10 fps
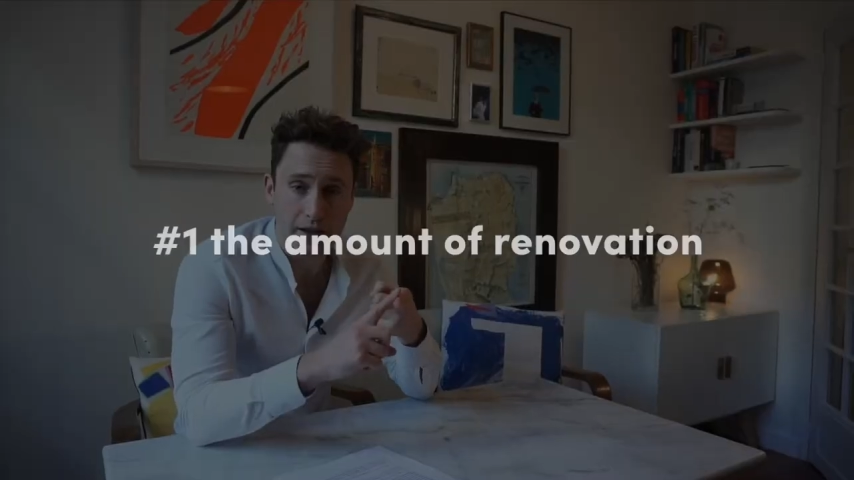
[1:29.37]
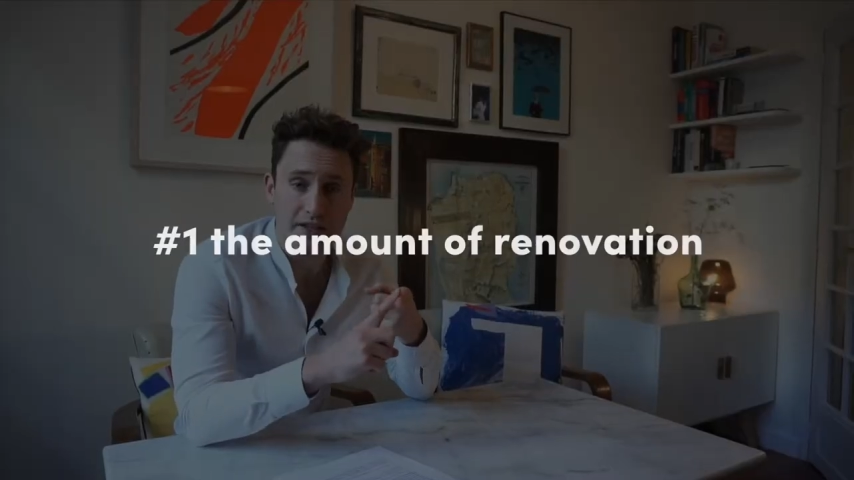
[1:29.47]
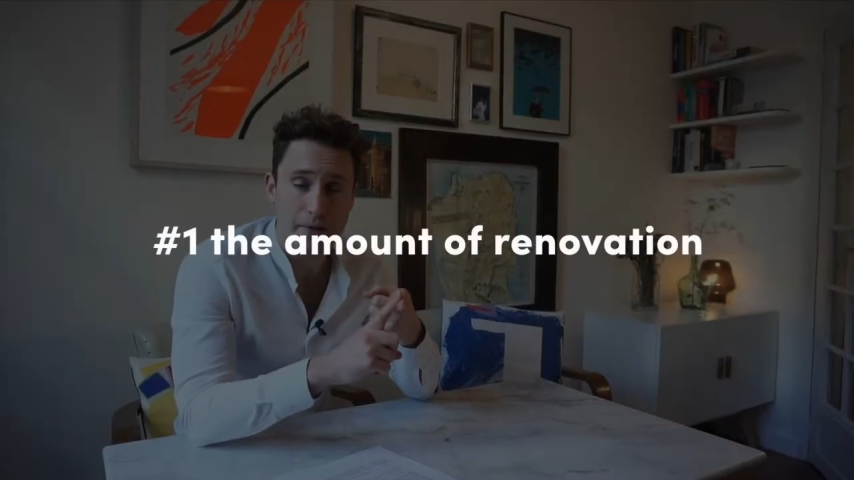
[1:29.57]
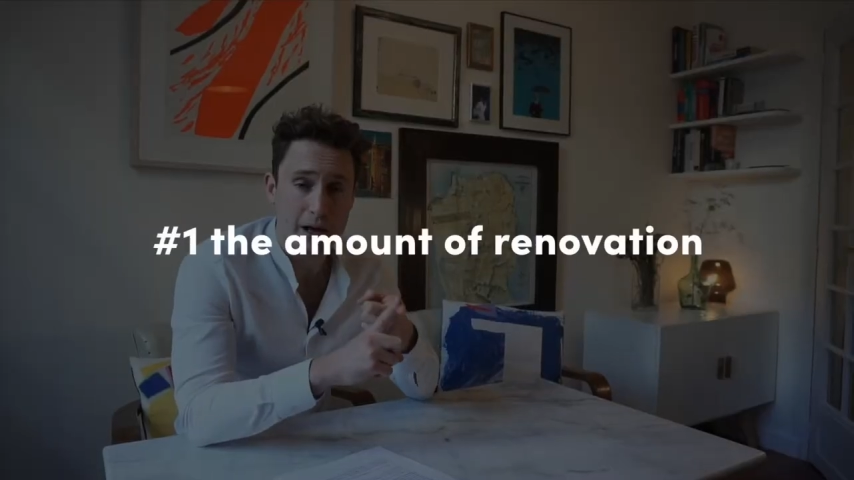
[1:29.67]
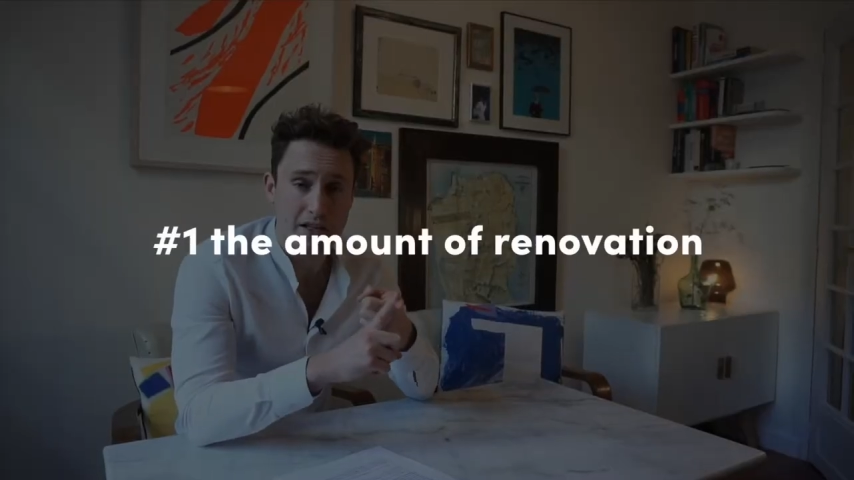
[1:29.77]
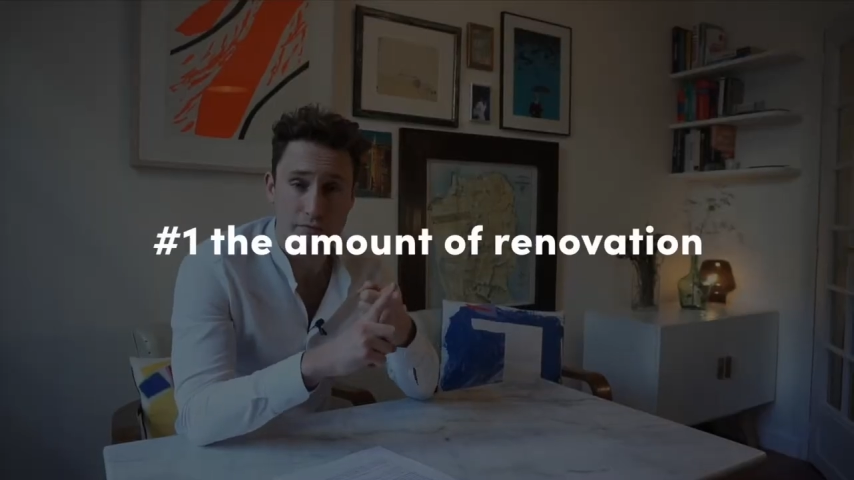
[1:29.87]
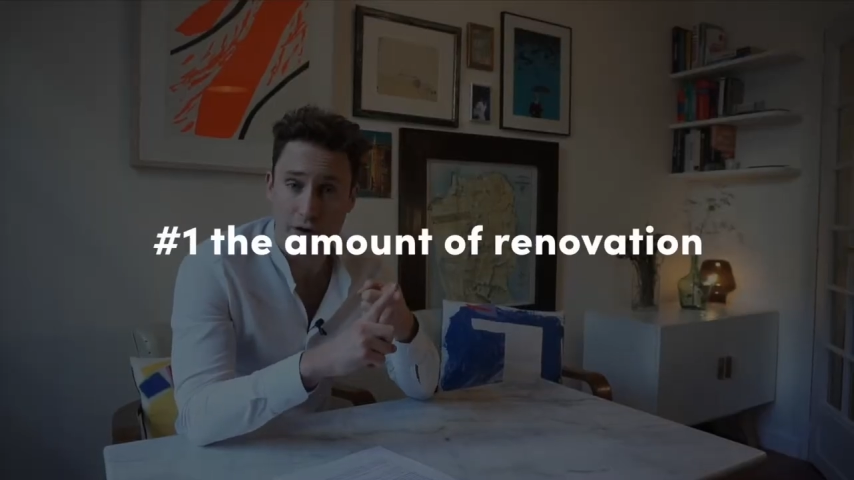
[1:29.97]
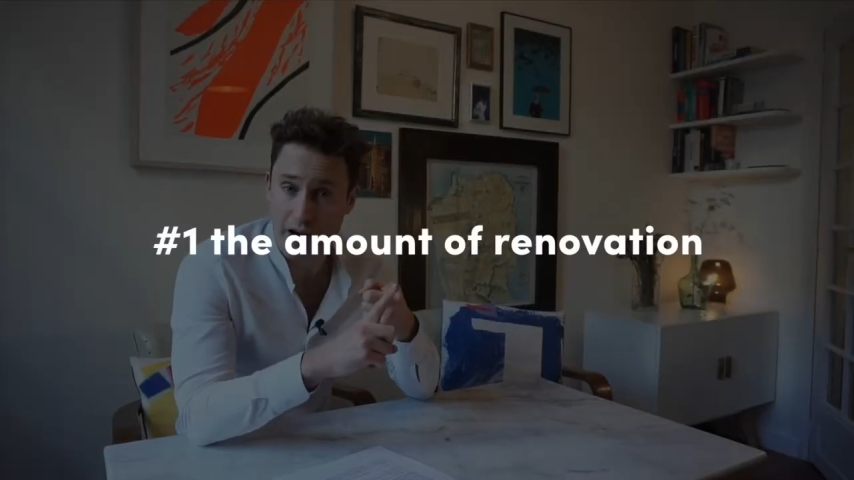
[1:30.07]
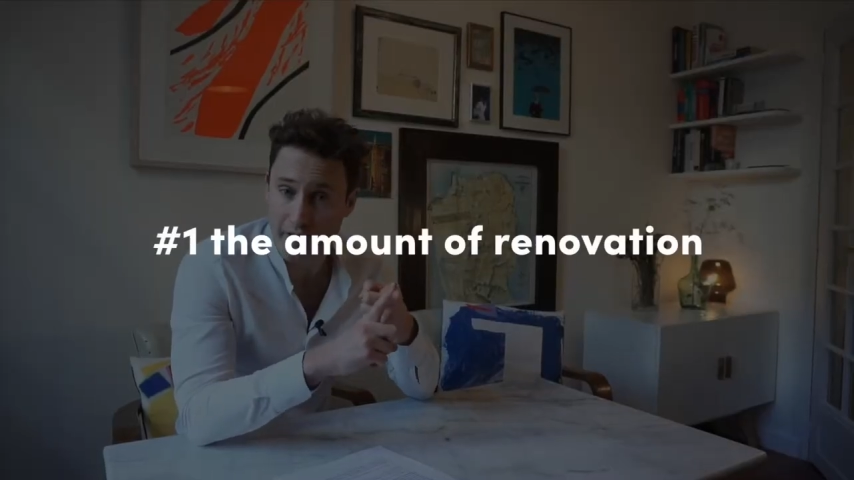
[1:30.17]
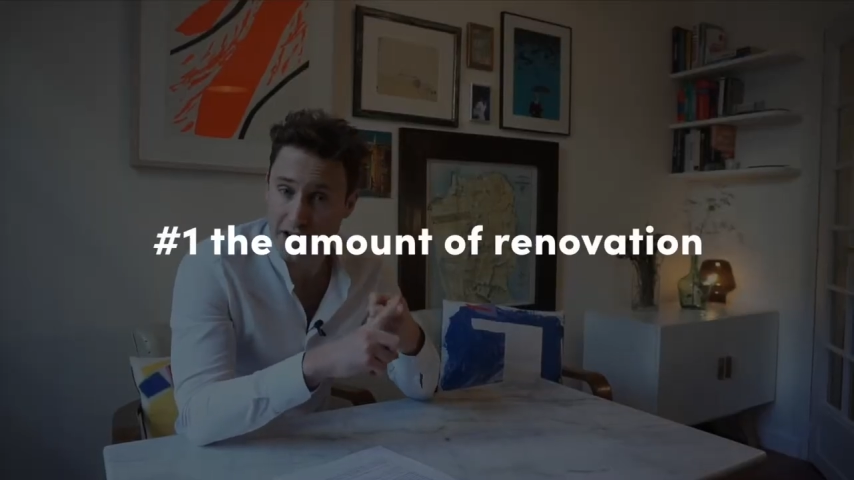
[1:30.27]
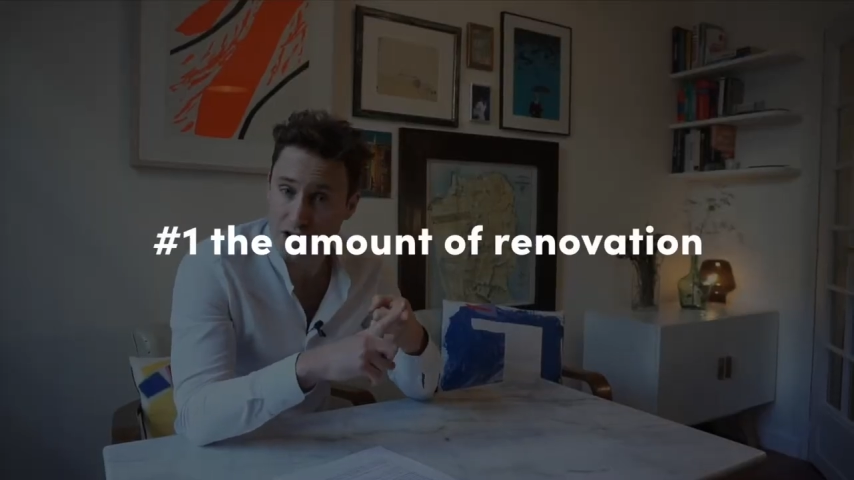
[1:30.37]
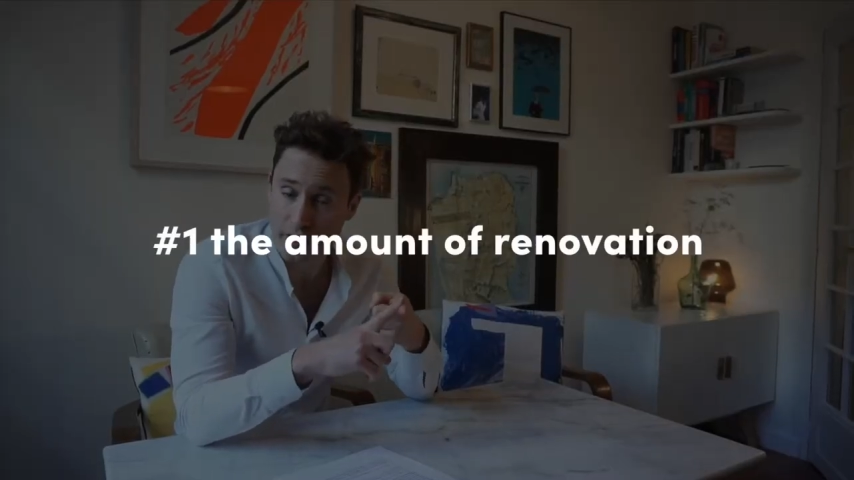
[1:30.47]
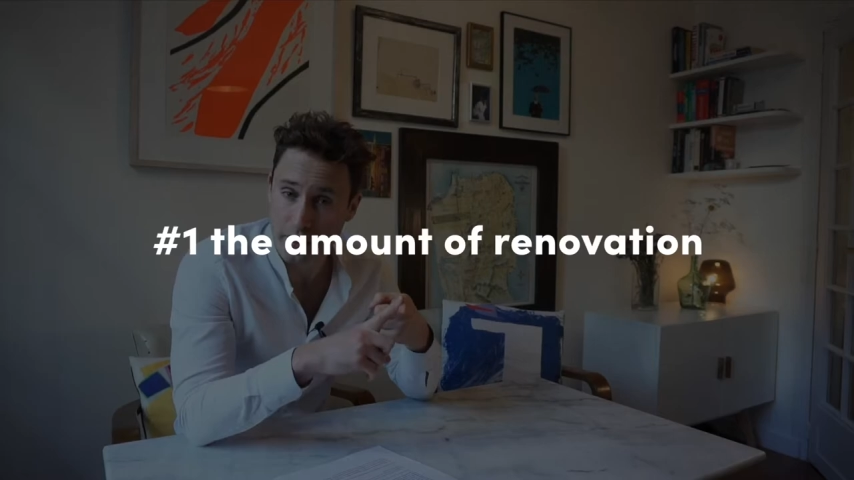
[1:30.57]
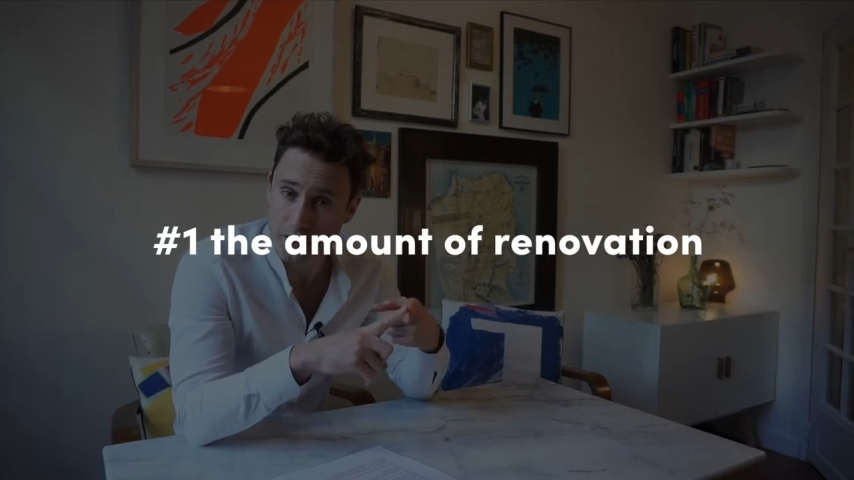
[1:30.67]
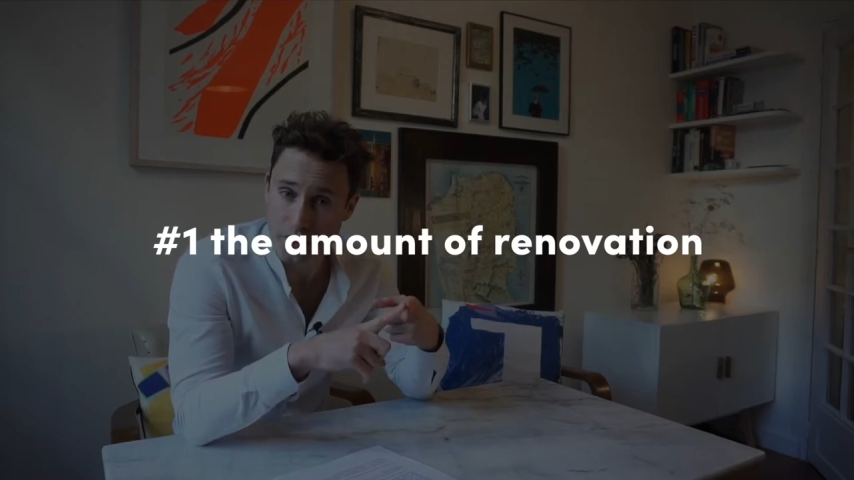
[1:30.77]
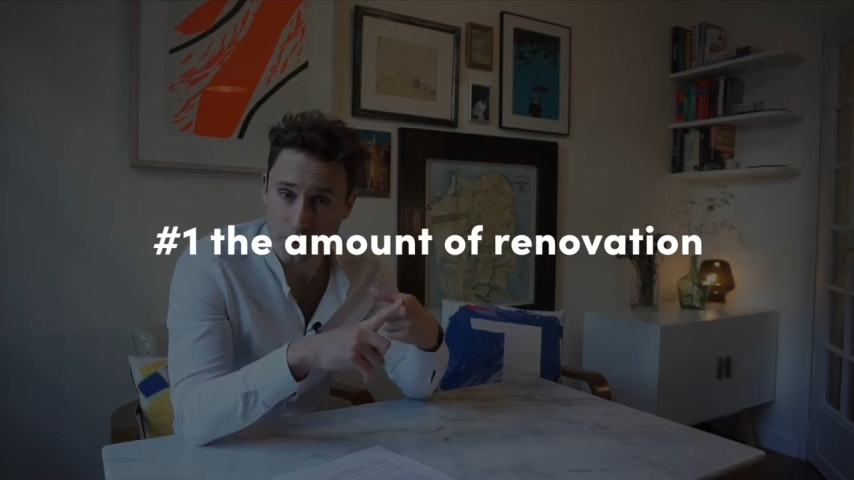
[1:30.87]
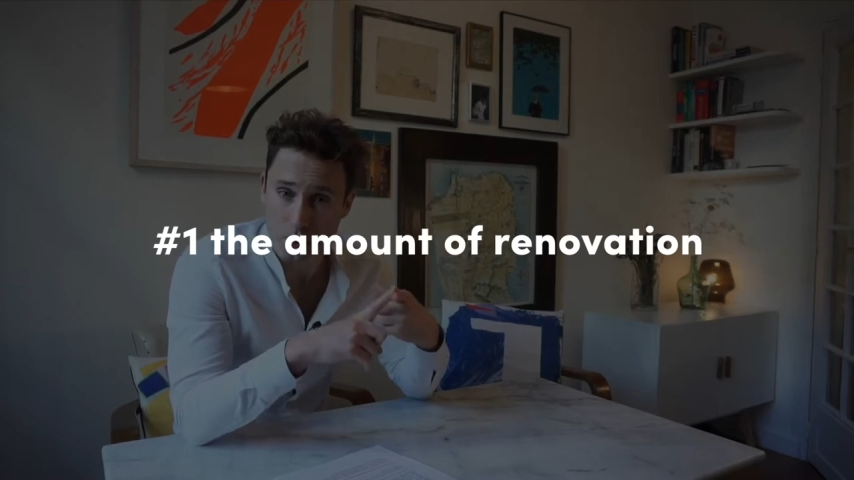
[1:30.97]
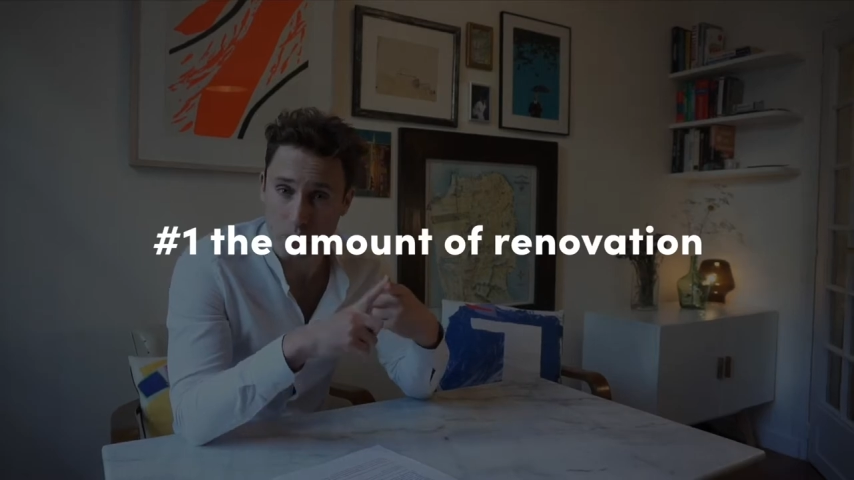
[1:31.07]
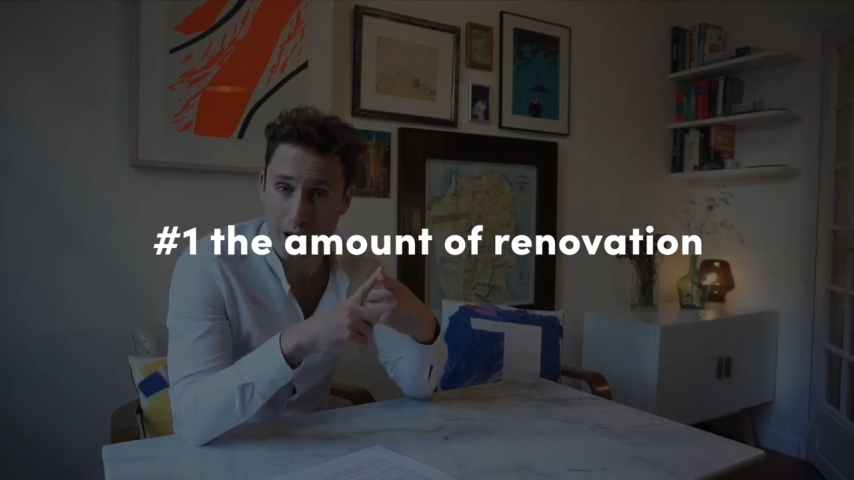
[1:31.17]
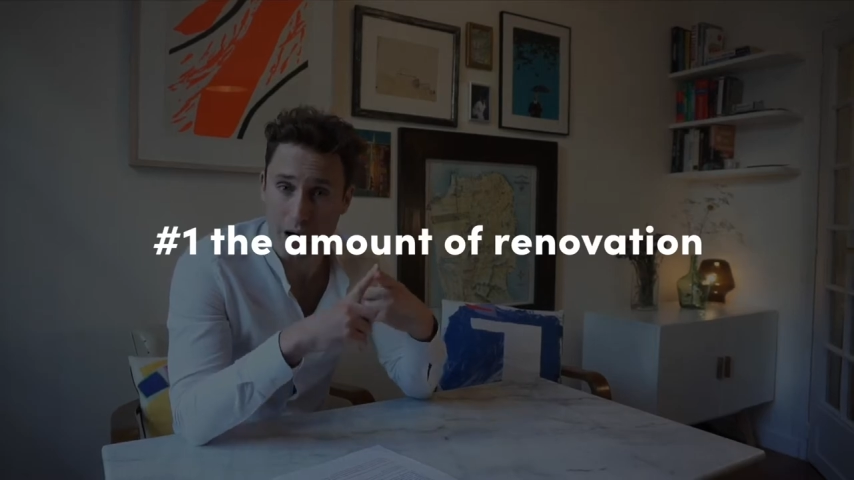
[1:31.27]
is the amount of renovation that's done to
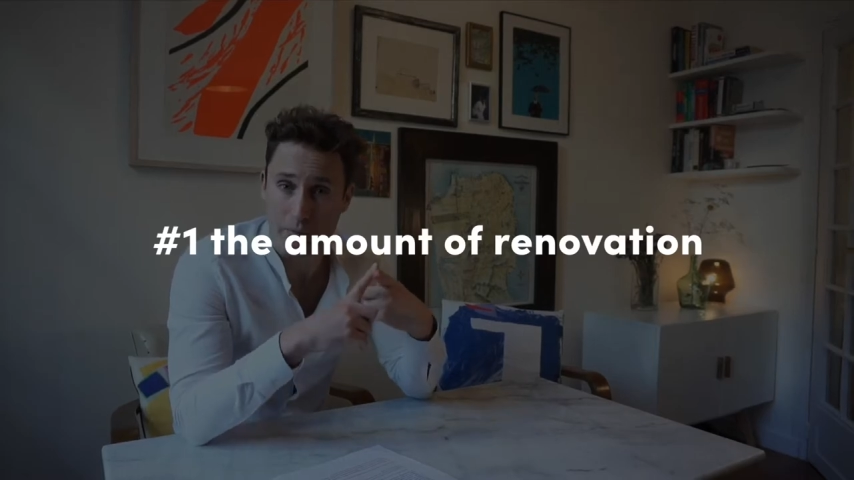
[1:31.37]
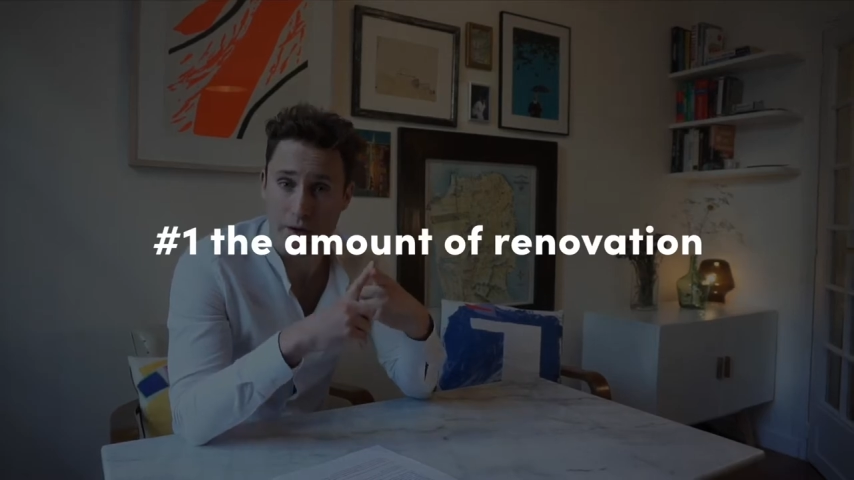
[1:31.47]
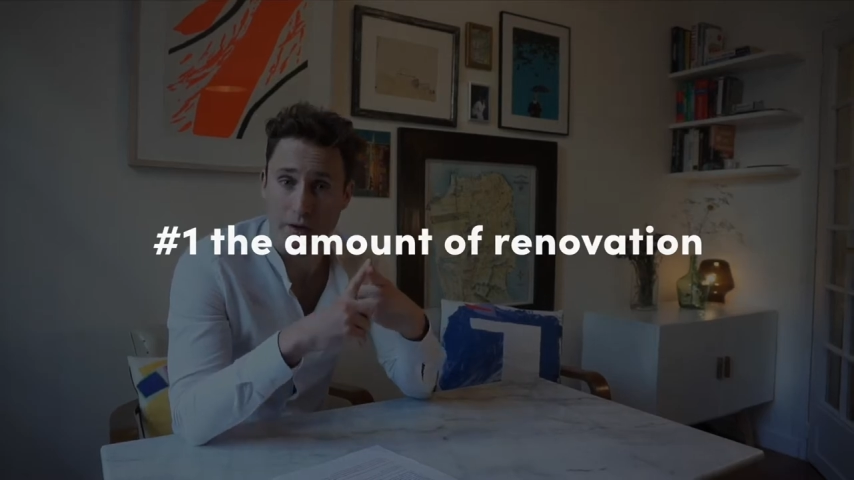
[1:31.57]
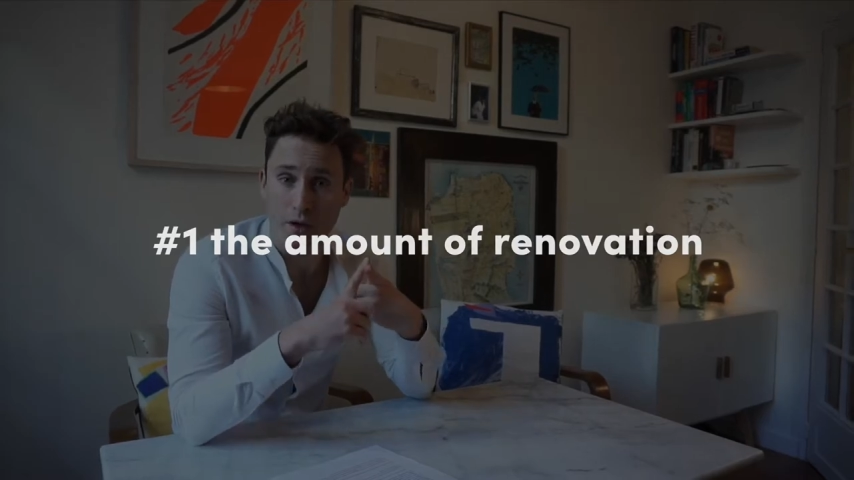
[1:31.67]
an apartment